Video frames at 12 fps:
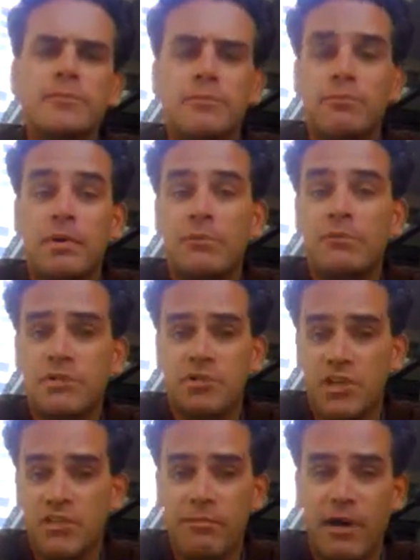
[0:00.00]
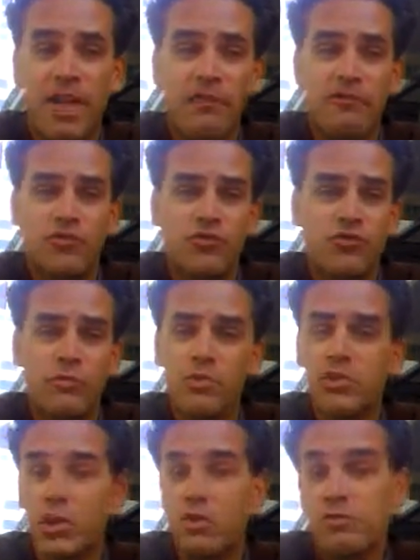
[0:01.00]
Some people suggested my life is a
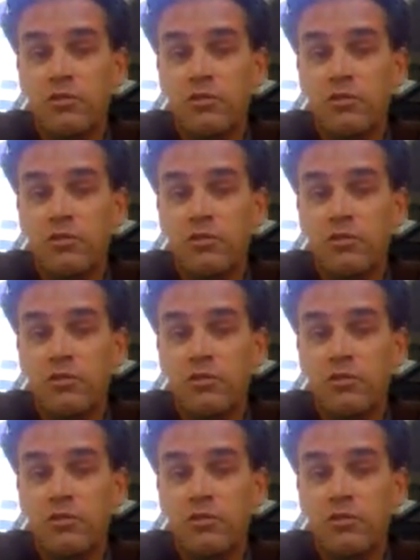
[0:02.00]
Truman Show,